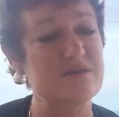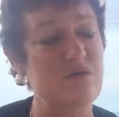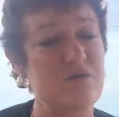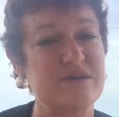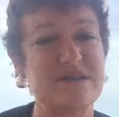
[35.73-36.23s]

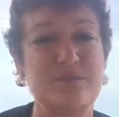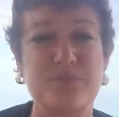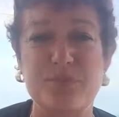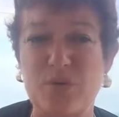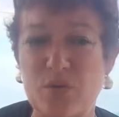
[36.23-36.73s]
or
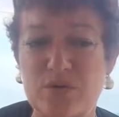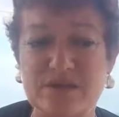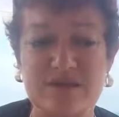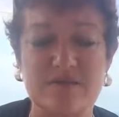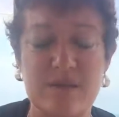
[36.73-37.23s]

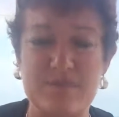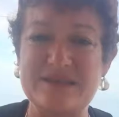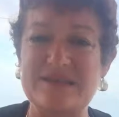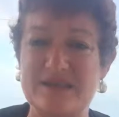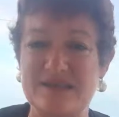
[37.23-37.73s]
a
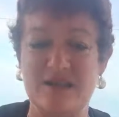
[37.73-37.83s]
business that's